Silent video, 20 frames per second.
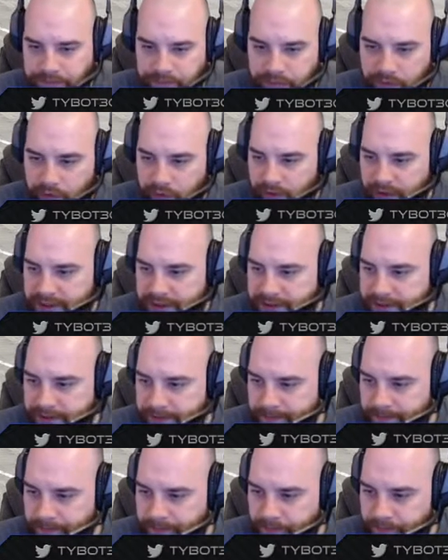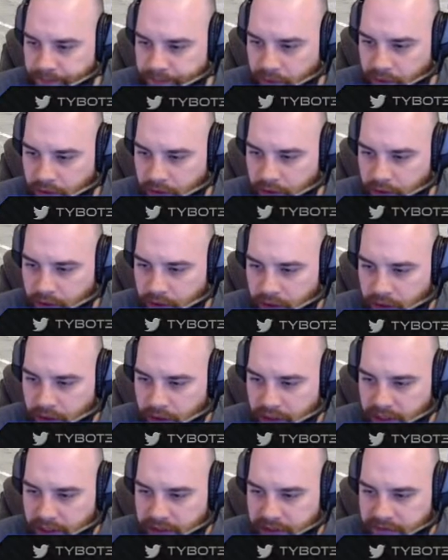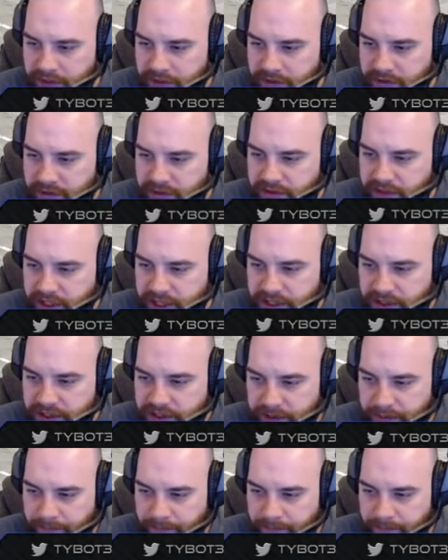Right. Let's fix the staging.